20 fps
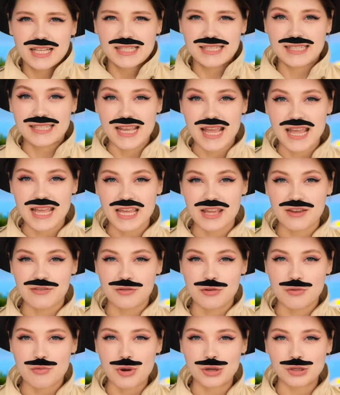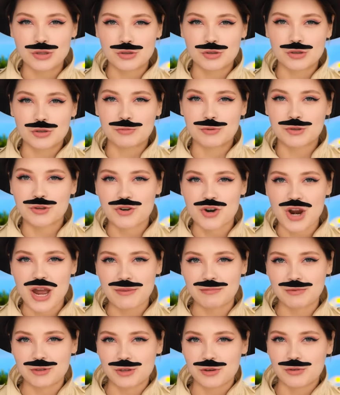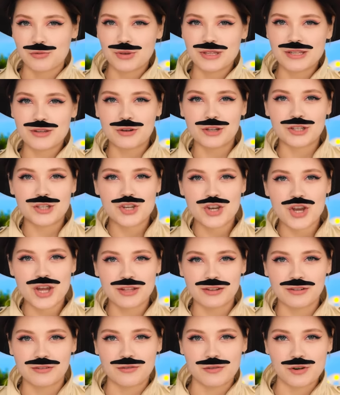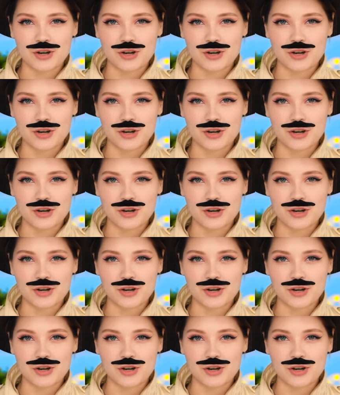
Say if you want to subscribe to a video channel, for